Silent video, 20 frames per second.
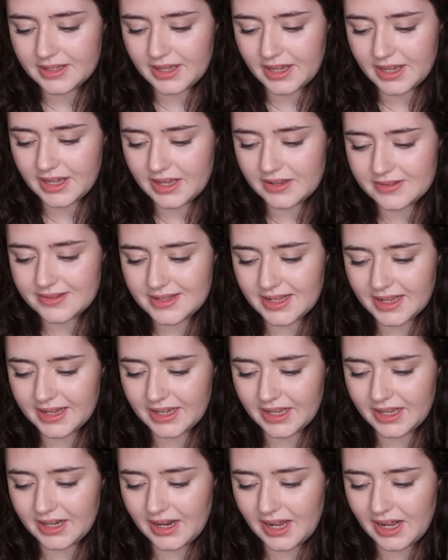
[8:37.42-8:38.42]
it gives
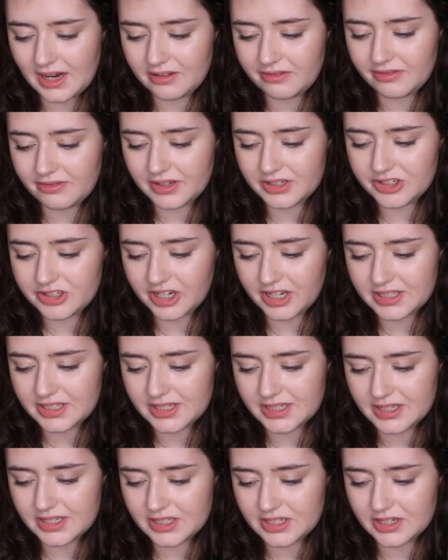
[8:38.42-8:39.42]
like an elephant
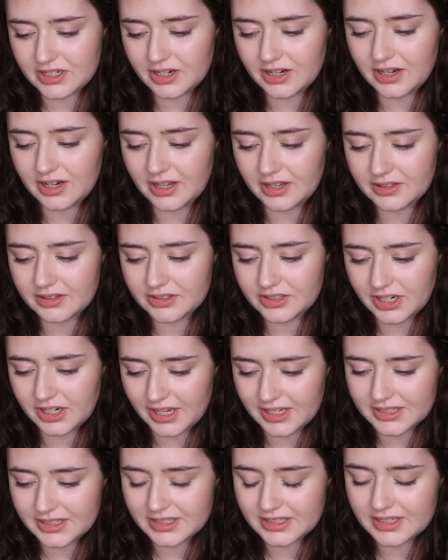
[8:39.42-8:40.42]
transistor
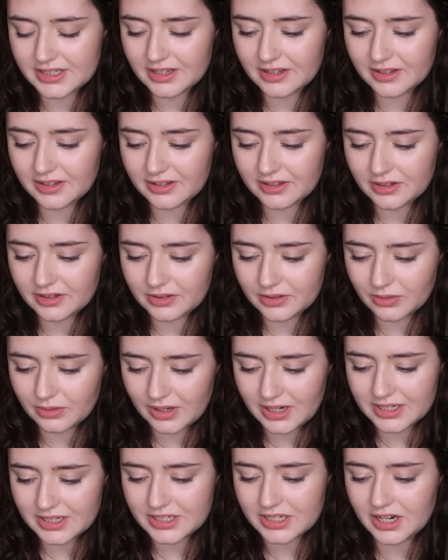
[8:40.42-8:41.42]

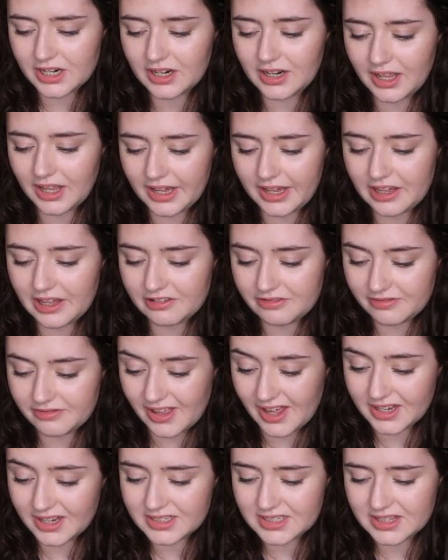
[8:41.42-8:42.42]
transquilator like
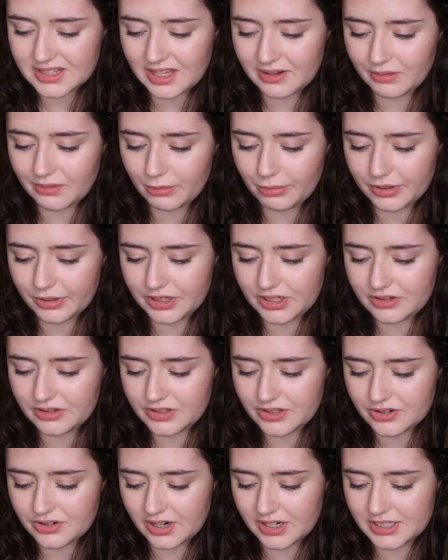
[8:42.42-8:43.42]
effect that will put you
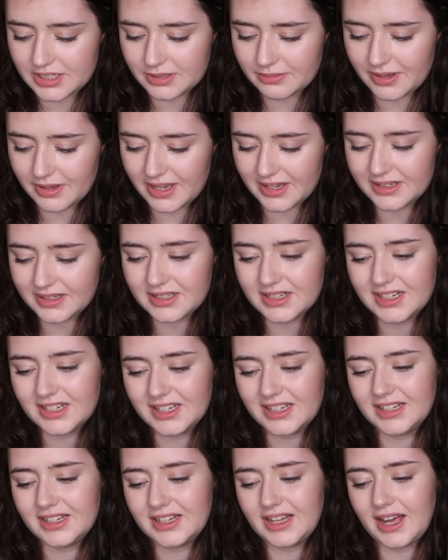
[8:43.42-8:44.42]
straight to bed.
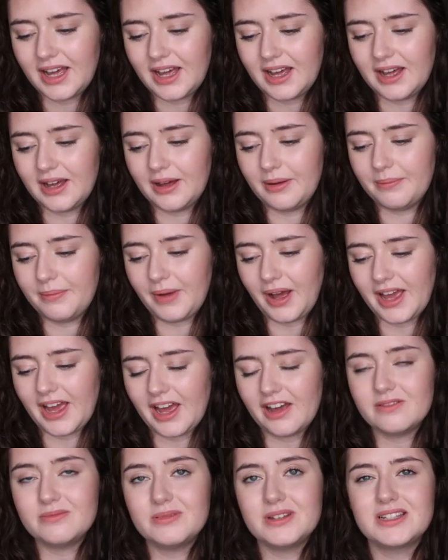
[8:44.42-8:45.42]
Um, I
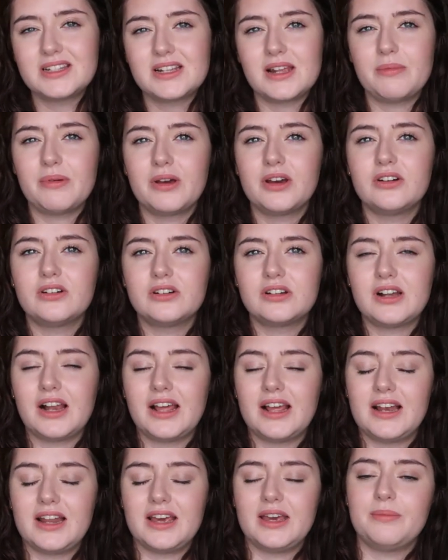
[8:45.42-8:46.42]
have been sleeping good
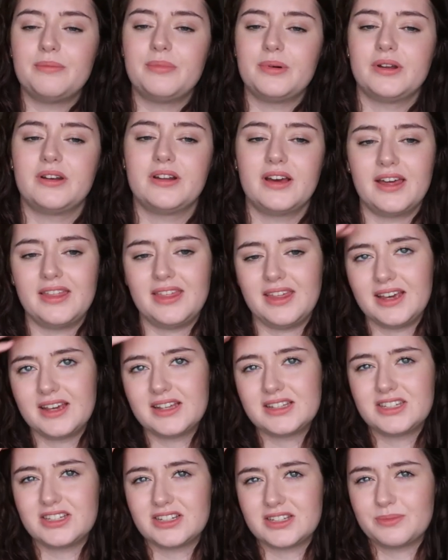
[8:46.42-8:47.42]
lately but I
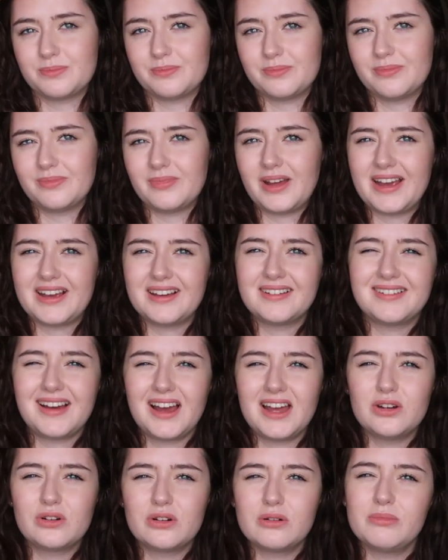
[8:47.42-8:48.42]
think it's just I,
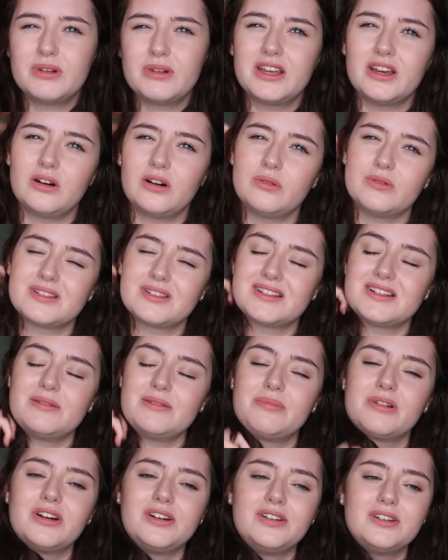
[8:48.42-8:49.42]
I normally always
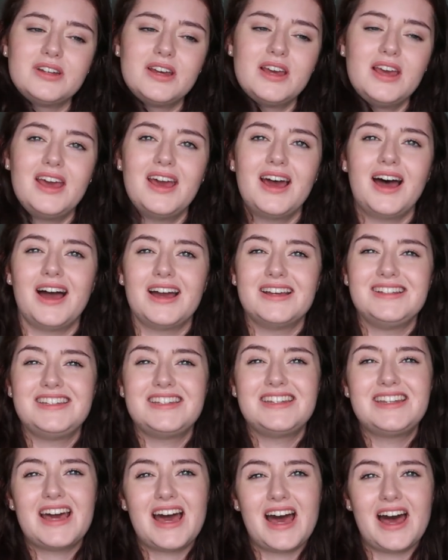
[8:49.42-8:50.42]
sleep good. I
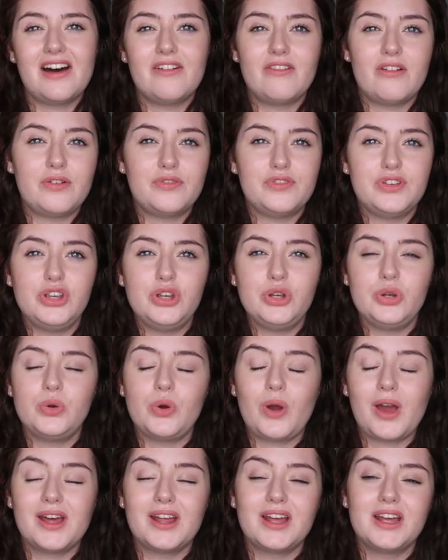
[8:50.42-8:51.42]
did have a
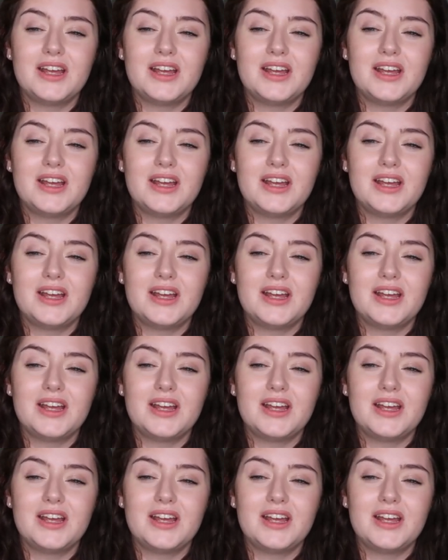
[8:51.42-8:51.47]
few